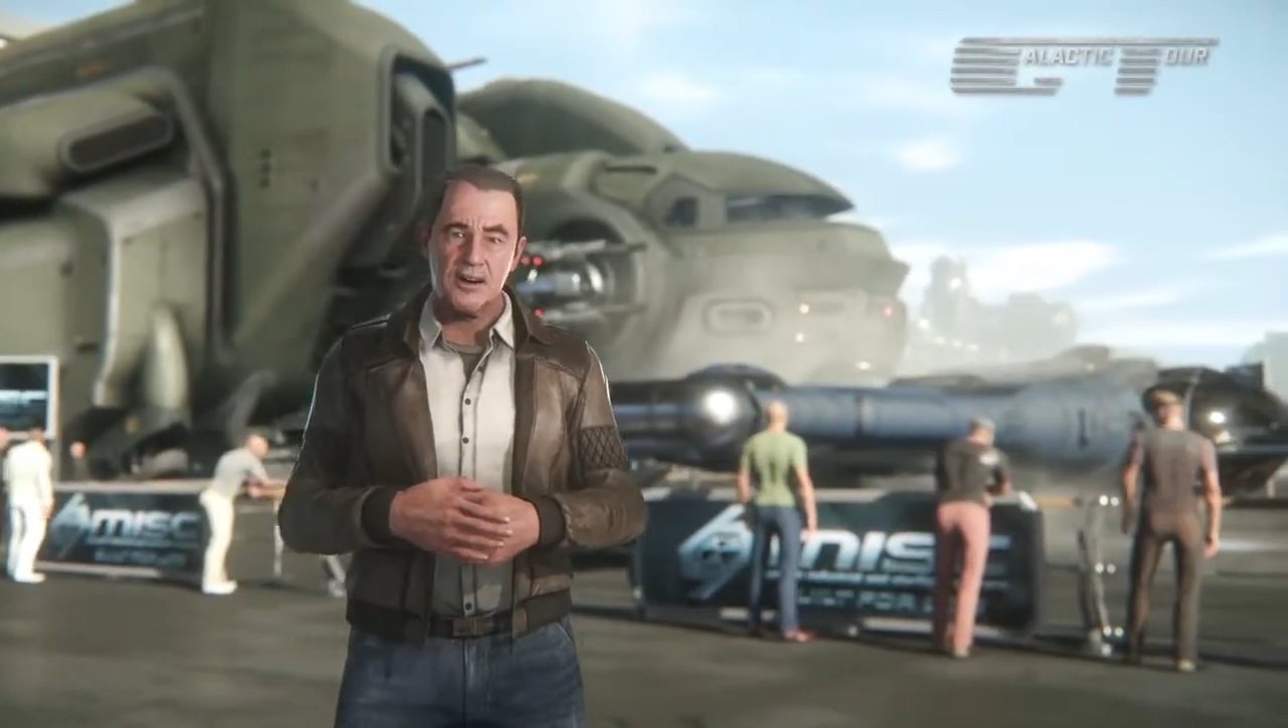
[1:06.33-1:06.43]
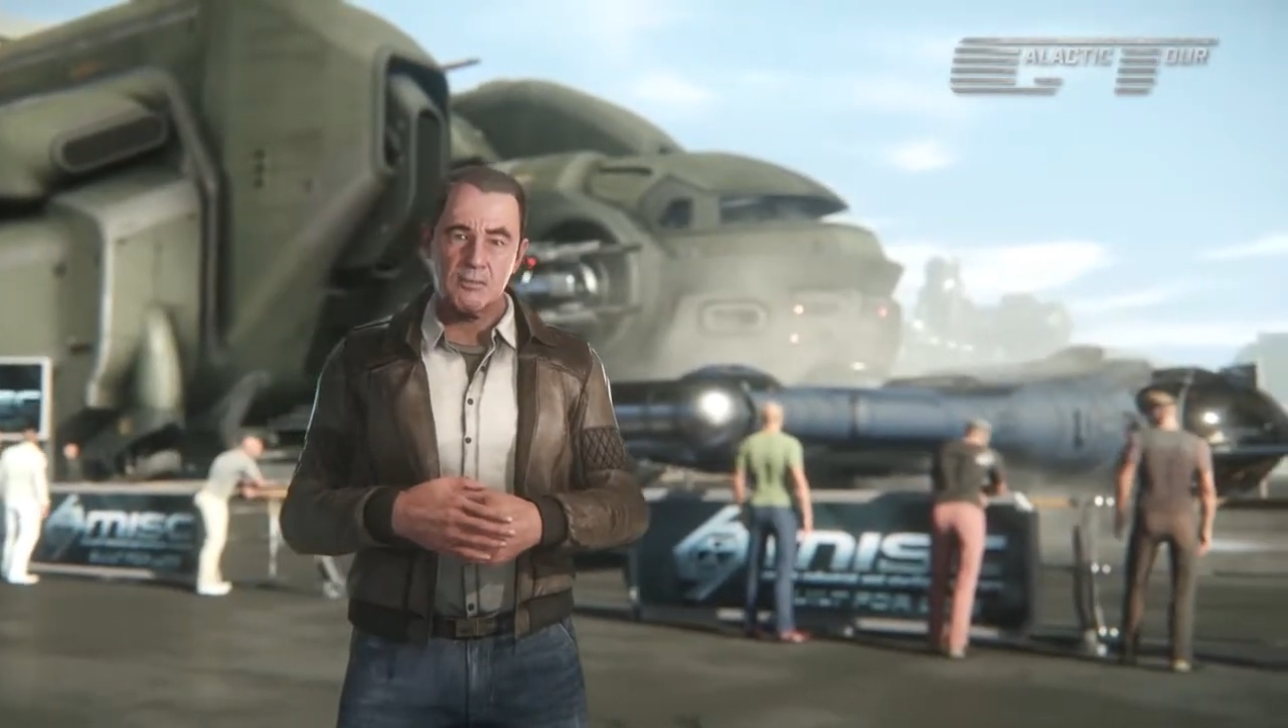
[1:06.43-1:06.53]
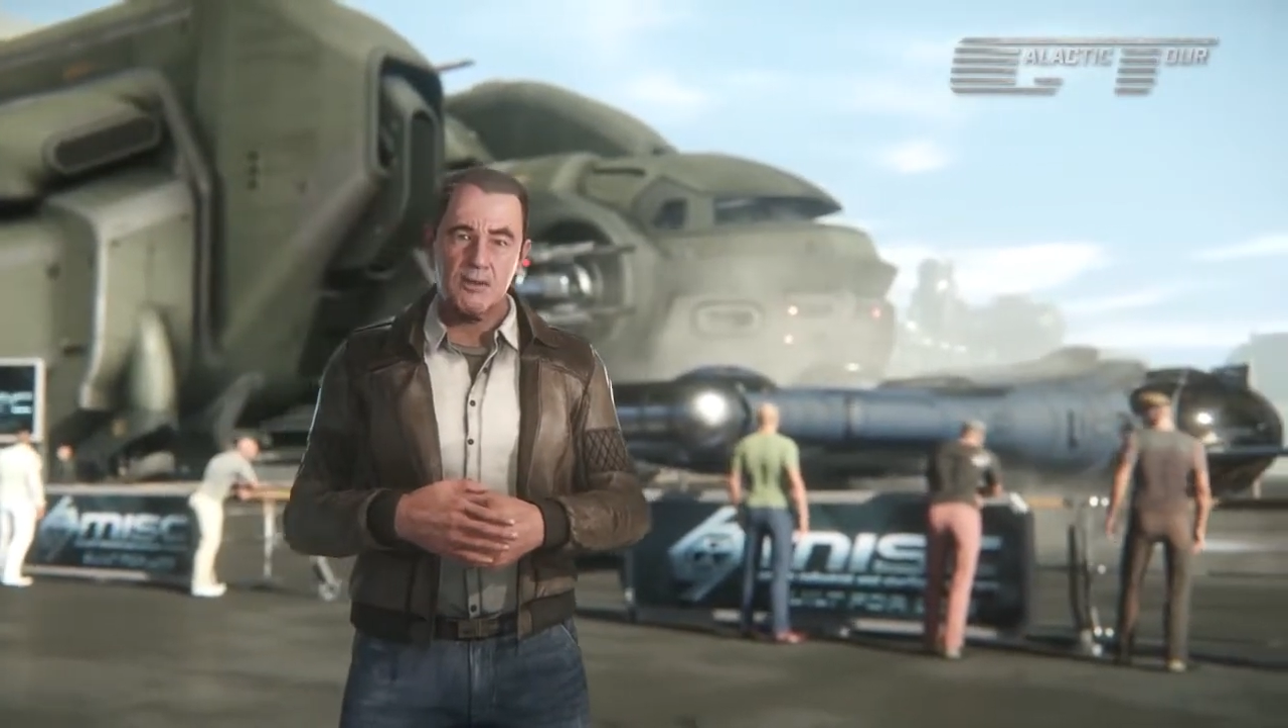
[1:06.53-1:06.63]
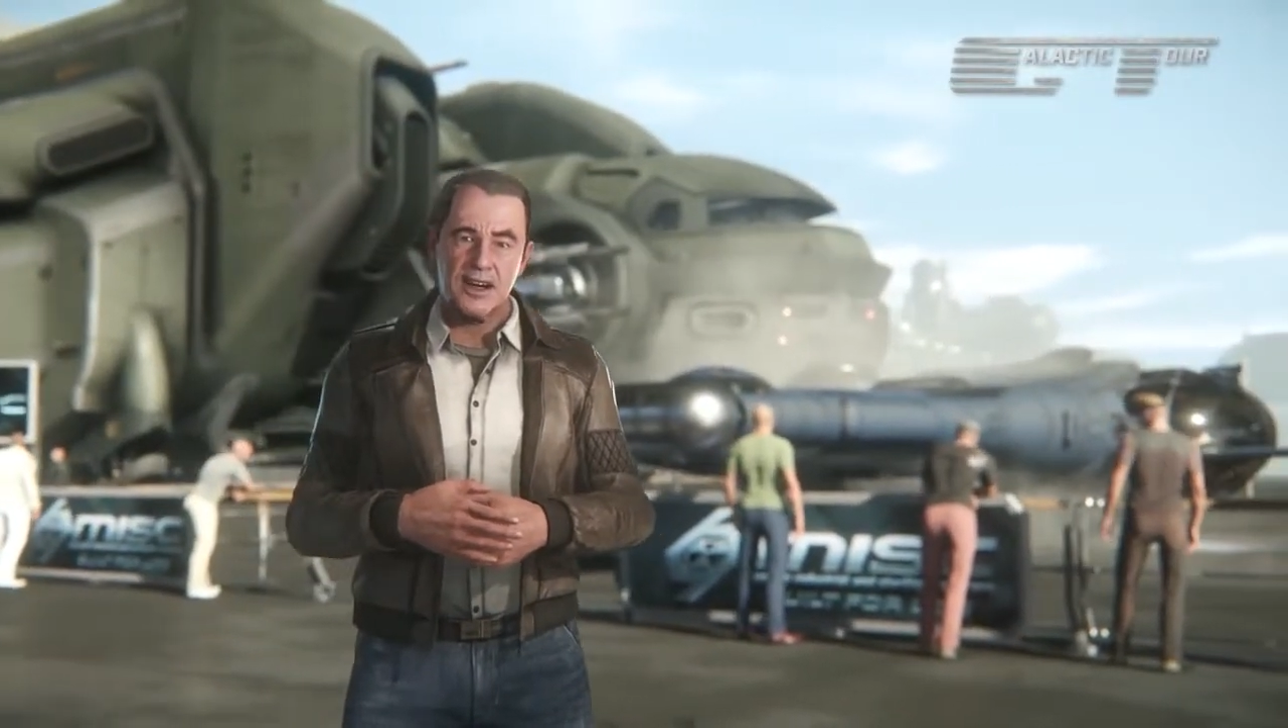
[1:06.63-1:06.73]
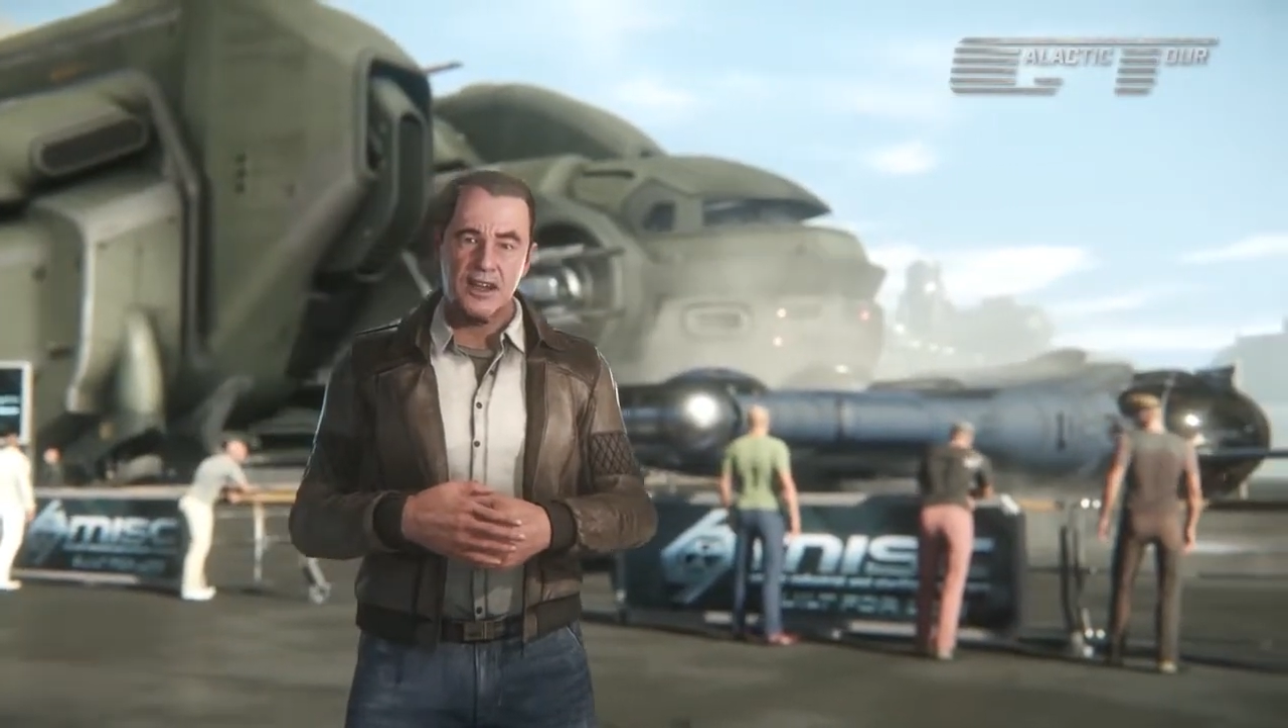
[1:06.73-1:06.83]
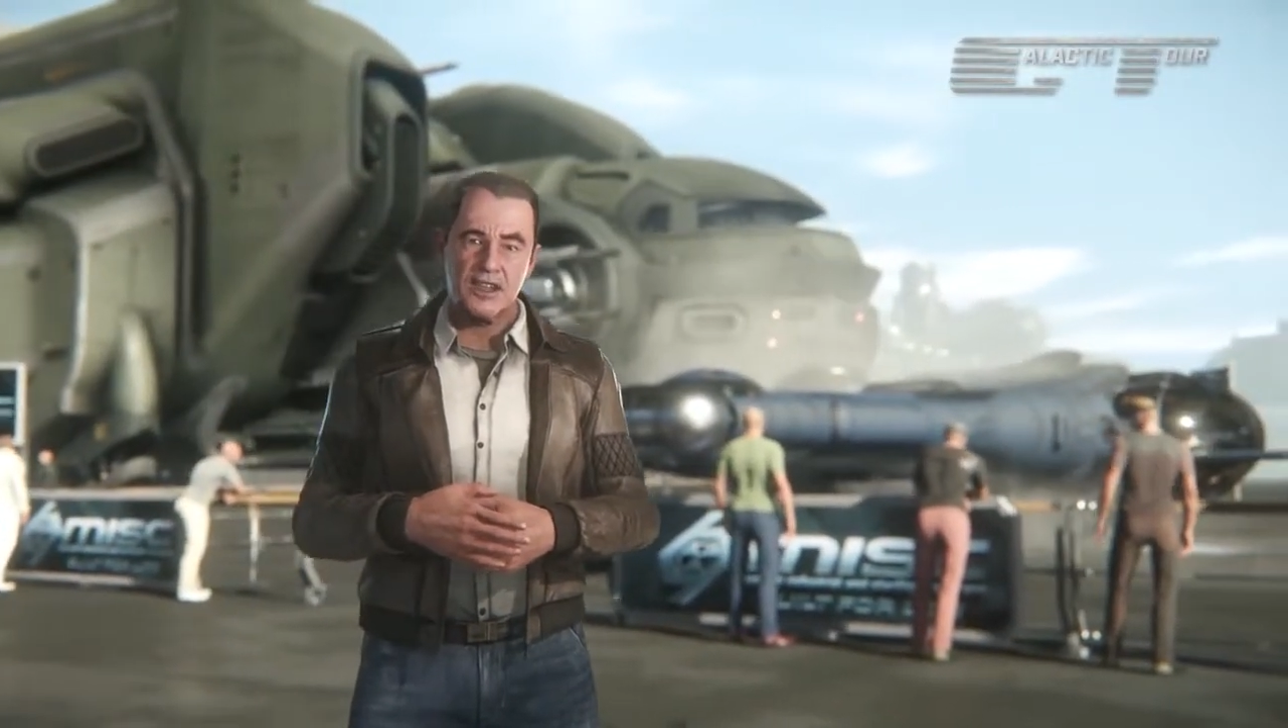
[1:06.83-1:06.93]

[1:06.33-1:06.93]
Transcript: how to make